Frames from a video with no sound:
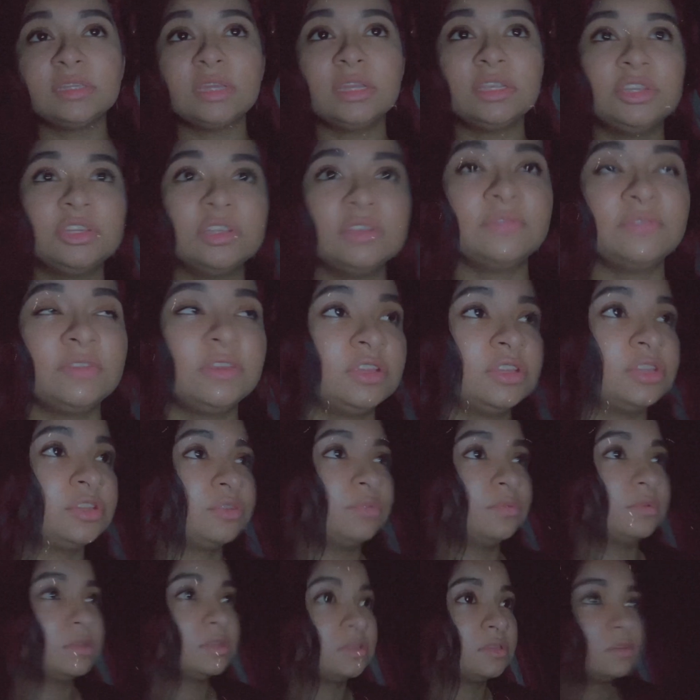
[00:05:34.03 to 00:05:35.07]
I just finished
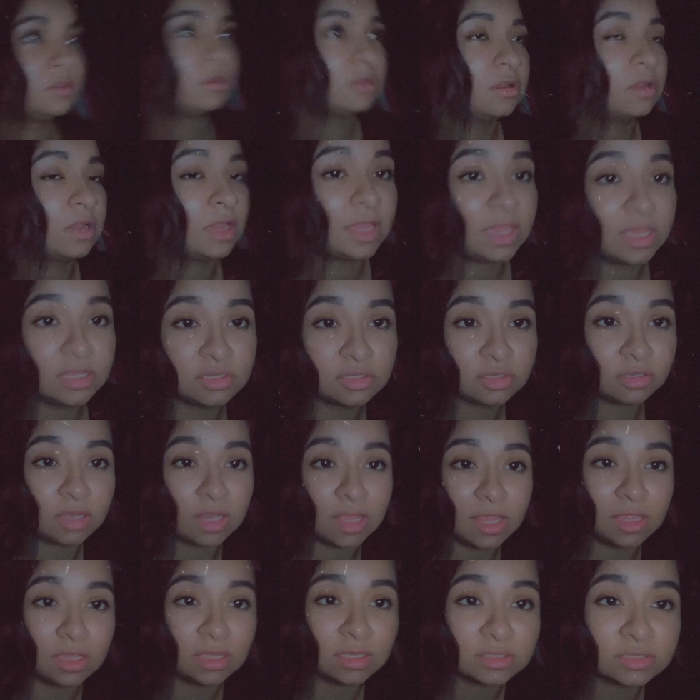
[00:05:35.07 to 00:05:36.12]
doing this song. I had to
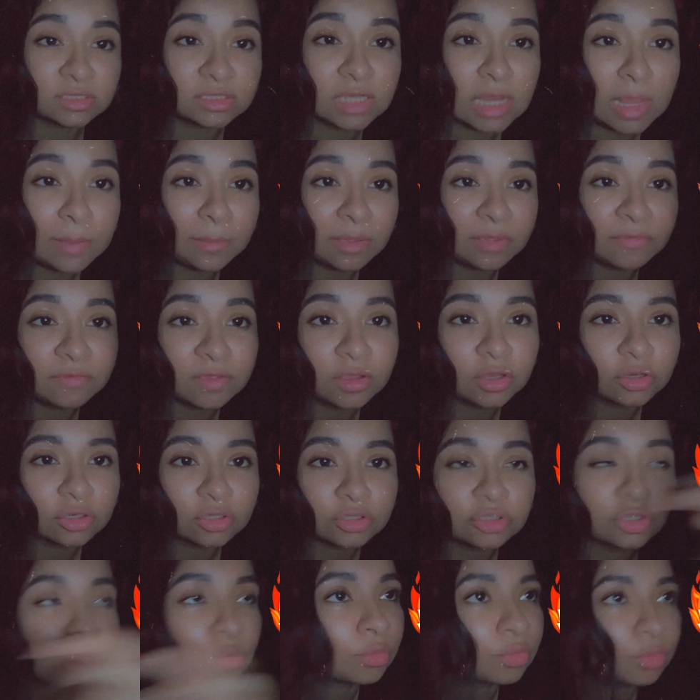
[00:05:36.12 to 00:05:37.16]
like snap my
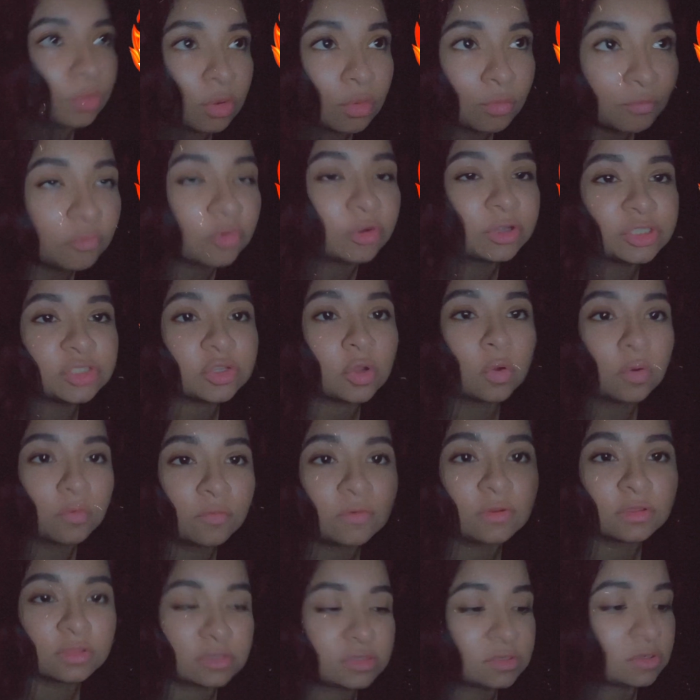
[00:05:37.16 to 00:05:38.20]
fingers, voice
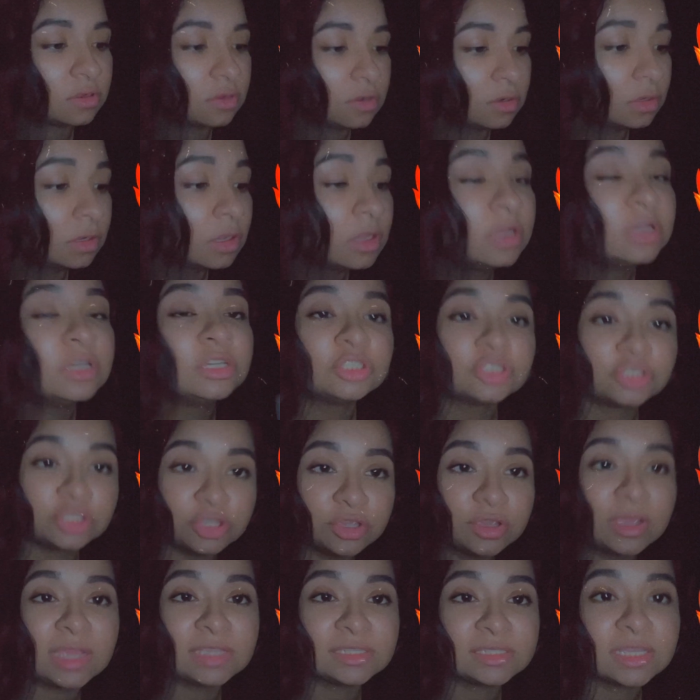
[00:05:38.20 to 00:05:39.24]
over the song so
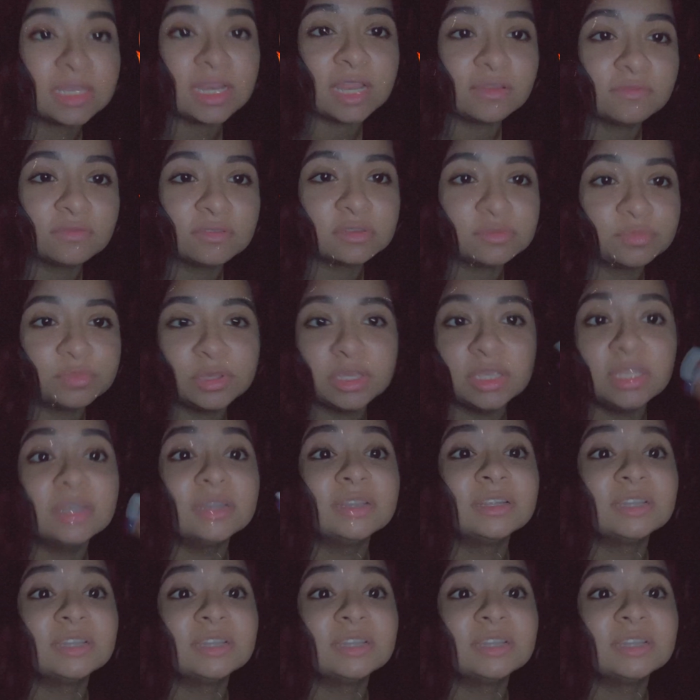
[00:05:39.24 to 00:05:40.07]
you guys can have this beat